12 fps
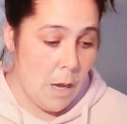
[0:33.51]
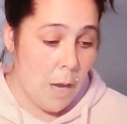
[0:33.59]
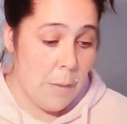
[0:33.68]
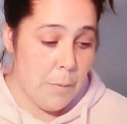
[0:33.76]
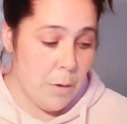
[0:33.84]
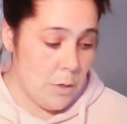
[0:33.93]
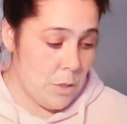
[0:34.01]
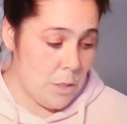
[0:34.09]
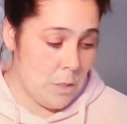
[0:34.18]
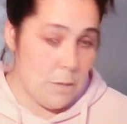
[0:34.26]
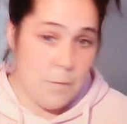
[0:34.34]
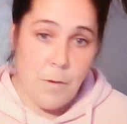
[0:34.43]
I
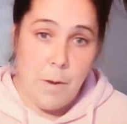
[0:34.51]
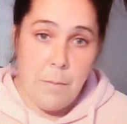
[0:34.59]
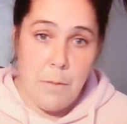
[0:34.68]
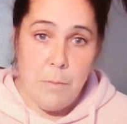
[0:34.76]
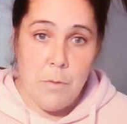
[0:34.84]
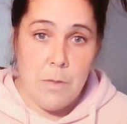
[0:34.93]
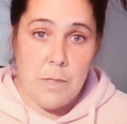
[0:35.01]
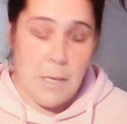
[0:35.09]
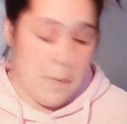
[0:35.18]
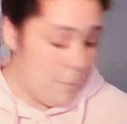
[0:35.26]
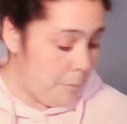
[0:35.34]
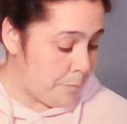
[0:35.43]
purchased from the
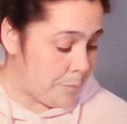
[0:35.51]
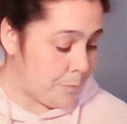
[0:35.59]
museum.